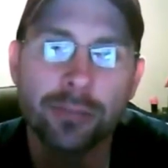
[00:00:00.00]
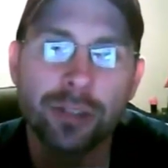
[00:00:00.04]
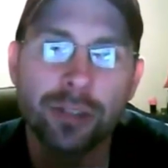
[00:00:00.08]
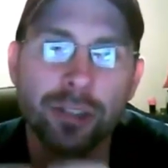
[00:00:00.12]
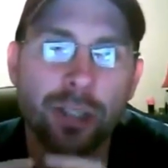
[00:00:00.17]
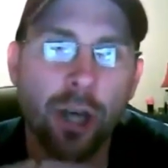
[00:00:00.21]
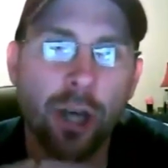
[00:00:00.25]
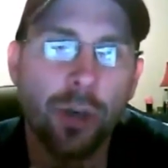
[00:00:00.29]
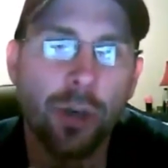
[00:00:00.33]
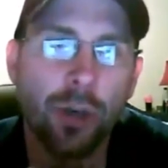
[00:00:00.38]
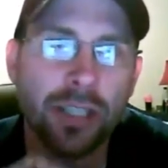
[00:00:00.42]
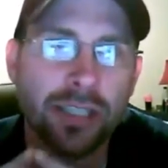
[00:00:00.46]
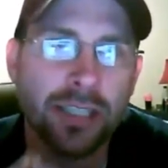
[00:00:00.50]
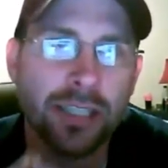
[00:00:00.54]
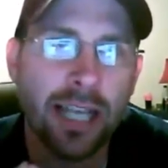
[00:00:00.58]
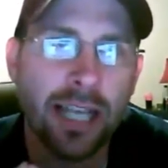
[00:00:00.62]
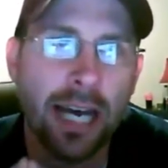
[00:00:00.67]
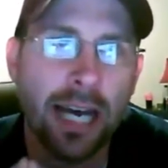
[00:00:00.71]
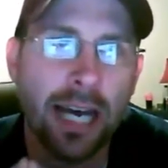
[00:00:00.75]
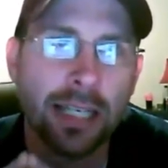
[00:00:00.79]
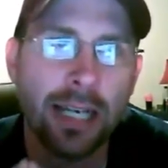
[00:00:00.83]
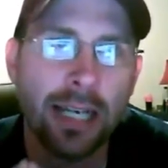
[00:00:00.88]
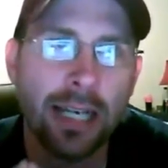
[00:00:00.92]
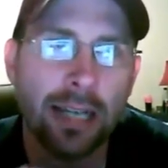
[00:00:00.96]
am so
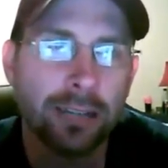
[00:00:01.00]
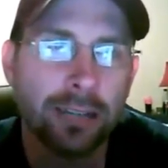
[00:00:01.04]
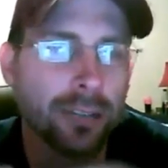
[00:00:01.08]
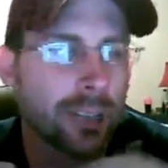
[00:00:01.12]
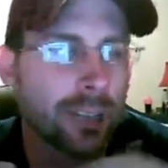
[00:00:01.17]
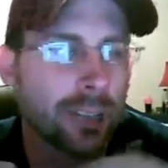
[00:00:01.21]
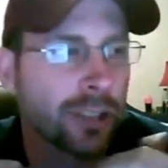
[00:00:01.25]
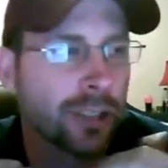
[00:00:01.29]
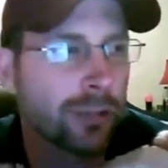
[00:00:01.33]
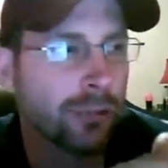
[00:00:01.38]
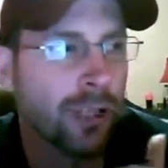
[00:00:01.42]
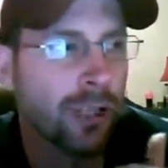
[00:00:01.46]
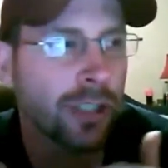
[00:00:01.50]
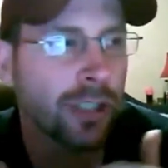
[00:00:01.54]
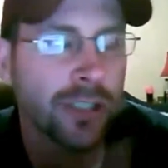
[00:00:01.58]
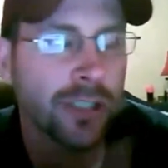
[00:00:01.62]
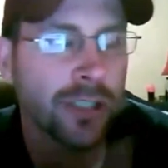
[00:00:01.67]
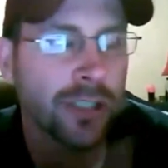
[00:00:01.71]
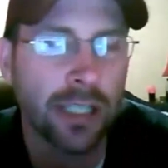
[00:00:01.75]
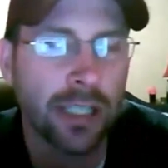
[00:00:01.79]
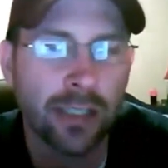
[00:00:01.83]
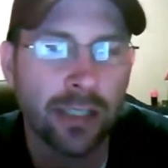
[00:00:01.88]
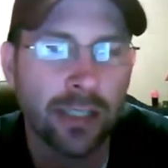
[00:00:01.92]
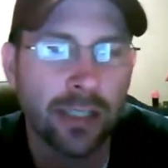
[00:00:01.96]
excited. I just
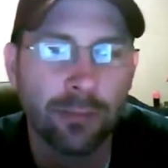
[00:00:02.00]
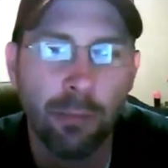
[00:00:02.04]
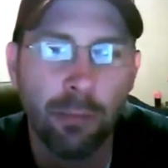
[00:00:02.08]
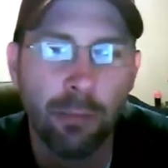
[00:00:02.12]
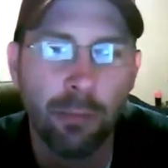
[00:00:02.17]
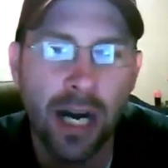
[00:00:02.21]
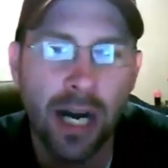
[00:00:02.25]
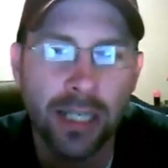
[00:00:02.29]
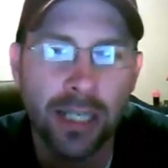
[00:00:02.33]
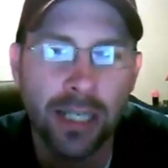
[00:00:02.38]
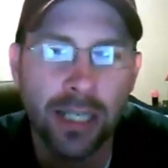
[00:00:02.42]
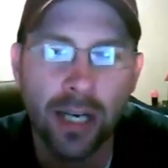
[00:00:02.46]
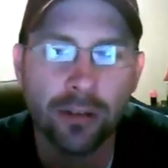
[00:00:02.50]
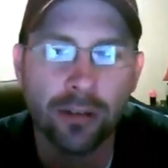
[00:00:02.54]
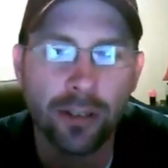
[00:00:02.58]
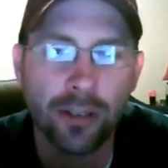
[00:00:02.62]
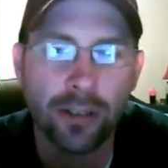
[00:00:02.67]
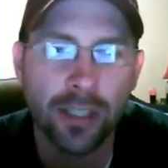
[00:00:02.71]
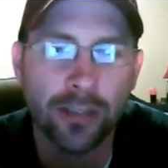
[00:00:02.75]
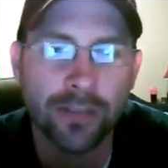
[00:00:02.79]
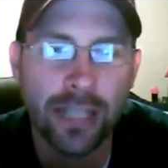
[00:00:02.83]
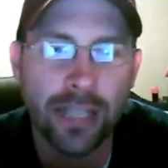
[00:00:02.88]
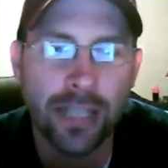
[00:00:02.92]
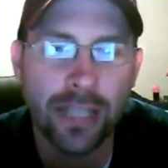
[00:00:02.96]
rushed in, barely got
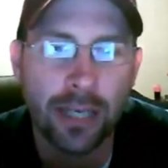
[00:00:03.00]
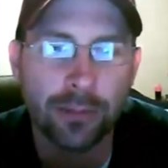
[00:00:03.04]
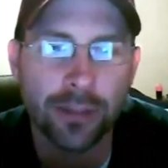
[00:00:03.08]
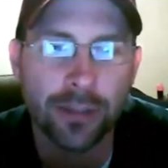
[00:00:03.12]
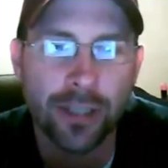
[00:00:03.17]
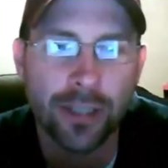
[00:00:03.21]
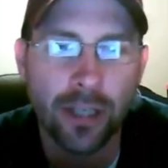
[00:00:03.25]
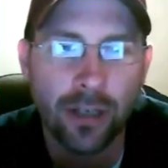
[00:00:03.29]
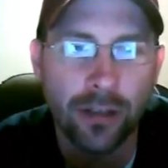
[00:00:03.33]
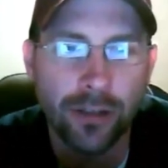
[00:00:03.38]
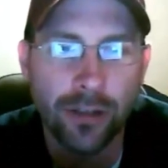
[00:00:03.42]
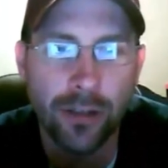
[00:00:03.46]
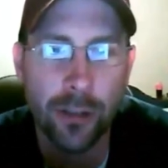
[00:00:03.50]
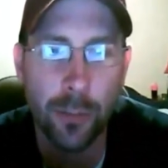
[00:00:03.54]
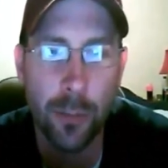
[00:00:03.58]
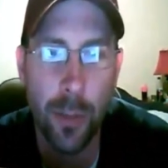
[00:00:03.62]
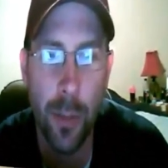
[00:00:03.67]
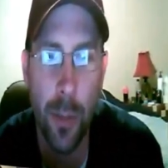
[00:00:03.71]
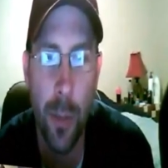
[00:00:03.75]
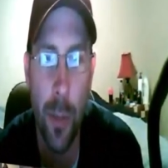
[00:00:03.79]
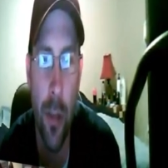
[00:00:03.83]
on enough time to turn on the